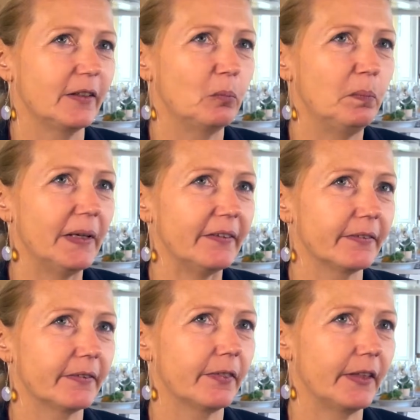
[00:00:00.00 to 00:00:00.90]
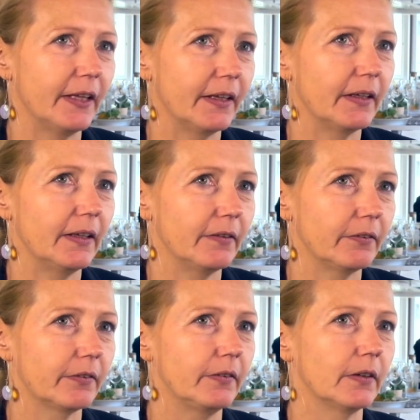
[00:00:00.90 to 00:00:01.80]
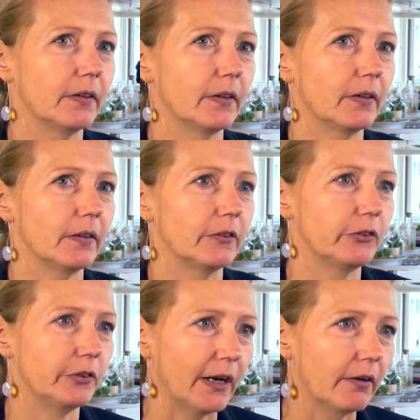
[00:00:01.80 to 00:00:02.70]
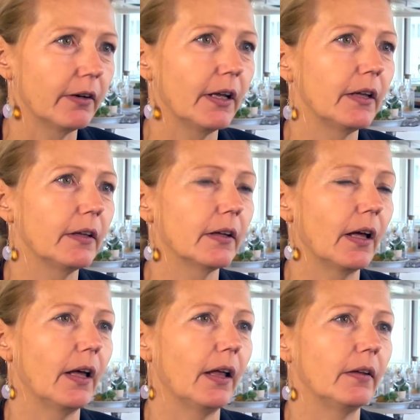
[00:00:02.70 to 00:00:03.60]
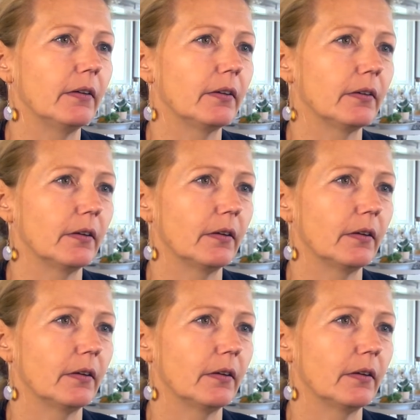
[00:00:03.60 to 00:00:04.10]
The best thing is the sharing and